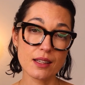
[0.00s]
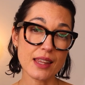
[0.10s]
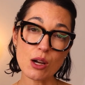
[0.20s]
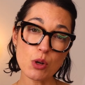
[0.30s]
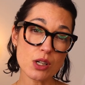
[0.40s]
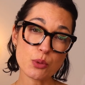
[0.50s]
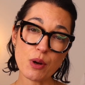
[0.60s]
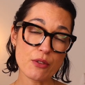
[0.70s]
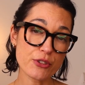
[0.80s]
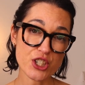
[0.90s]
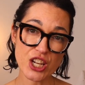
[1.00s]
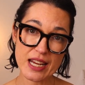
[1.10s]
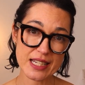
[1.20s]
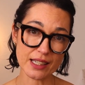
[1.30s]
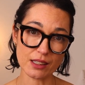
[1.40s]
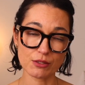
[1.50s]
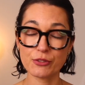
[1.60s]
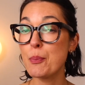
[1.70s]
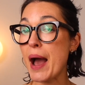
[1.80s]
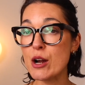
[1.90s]
That works well for shading,
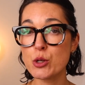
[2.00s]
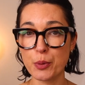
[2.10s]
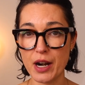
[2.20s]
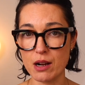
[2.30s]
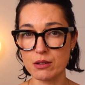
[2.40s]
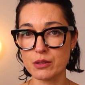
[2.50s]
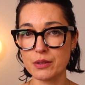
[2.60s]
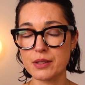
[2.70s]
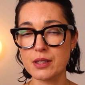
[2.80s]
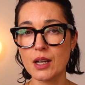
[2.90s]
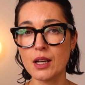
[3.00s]
for powder brows.